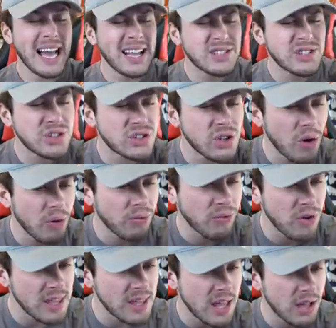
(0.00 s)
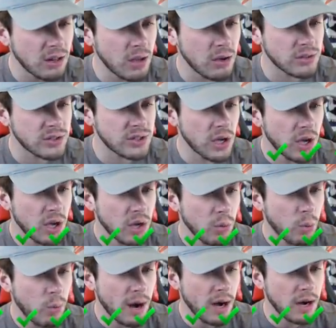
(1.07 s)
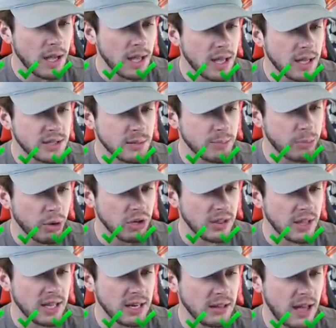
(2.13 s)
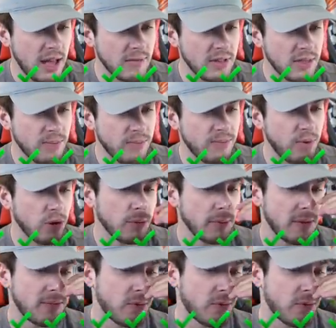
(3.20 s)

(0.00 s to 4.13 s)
got so freaking close. Where is Burnley in 11th, Fulham in